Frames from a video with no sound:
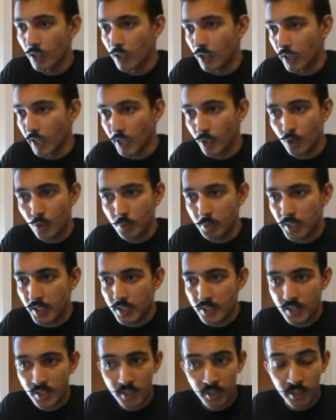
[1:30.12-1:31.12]
I could be
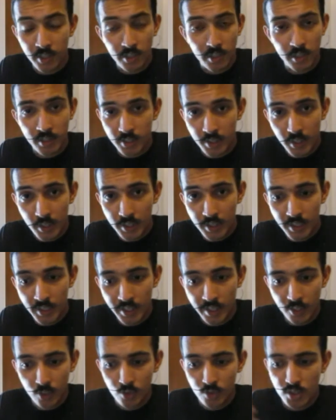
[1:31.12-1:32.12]
sitting here in Delhi
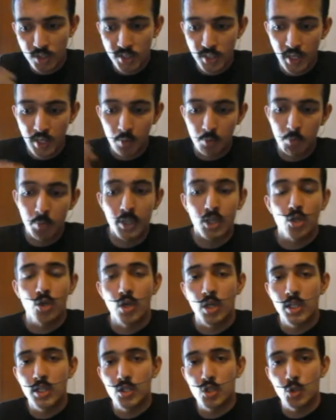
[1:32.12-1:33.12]
and I could send
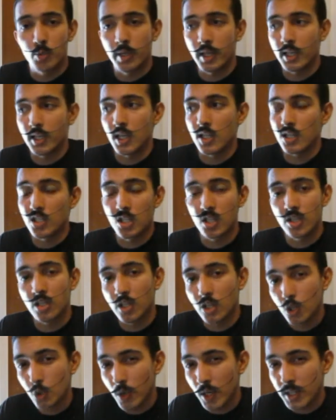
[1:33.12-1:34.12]
Bitcoins to my cousin in the
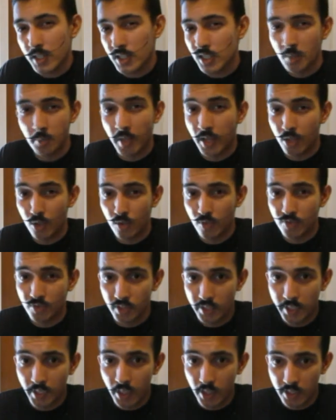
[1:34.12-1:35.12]
US in a matter of
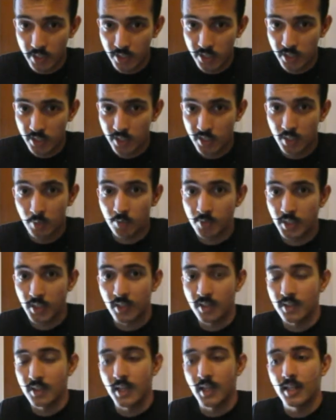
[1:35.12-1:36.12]
3 hours,
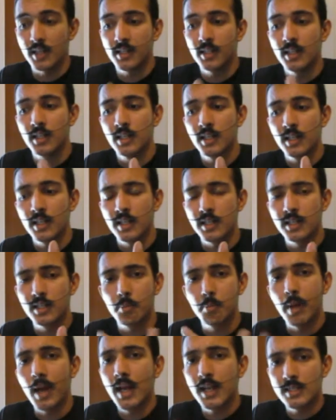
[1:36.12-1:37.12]
something that the
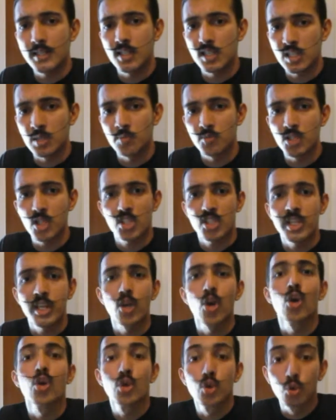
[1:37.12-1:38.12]
bank system just
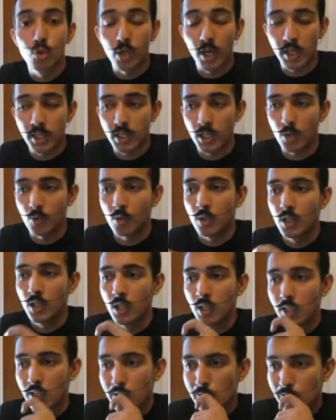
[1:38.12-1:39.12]
cannot do right now.
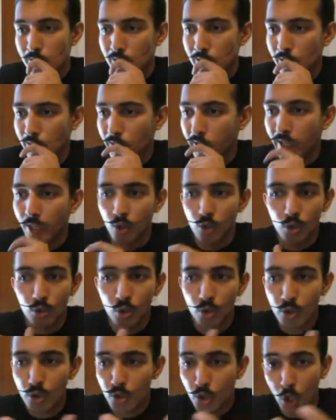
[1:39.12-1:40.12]
I could
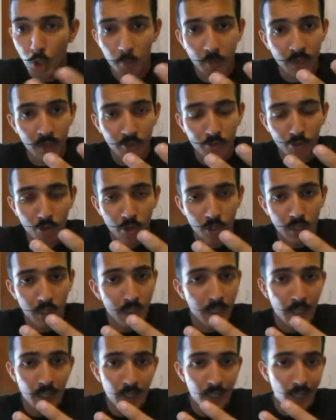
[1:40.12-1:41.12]
go shopping for a
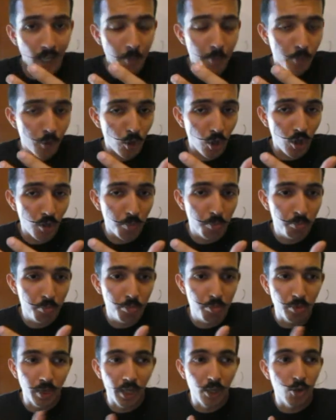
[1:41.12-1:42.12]
Dell laptop.
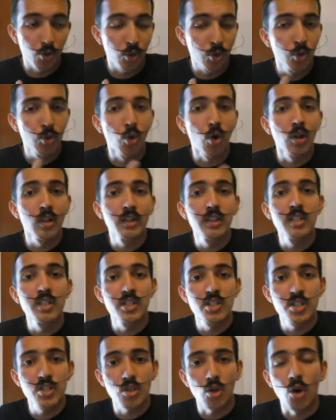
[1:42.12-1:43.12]
I could do all
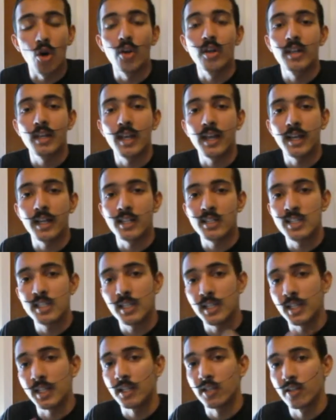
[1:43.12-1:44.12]
this online
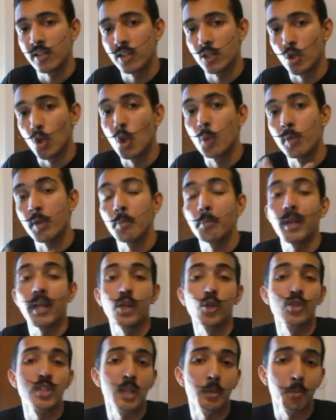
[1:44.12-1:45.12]
sitting here at home and pay
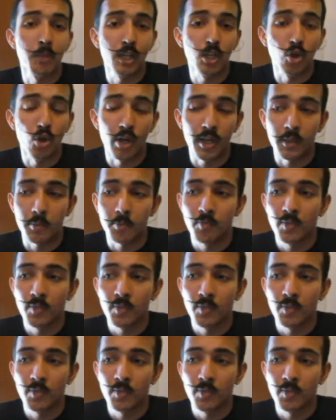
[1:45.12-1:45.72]
using Bitcoin.